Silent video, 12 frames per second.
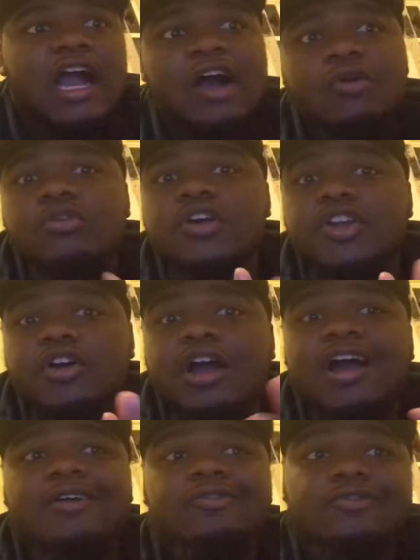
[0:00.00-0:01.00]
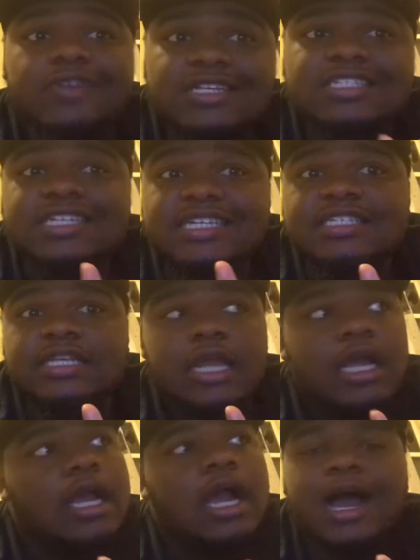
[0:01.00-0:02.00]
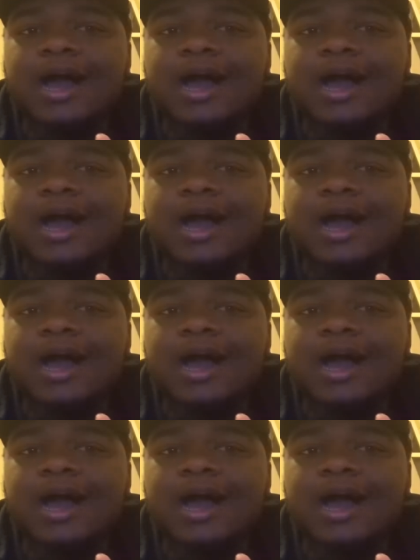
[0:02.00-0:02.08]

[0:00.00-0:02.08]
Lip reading: I want to know how rich is he? Like,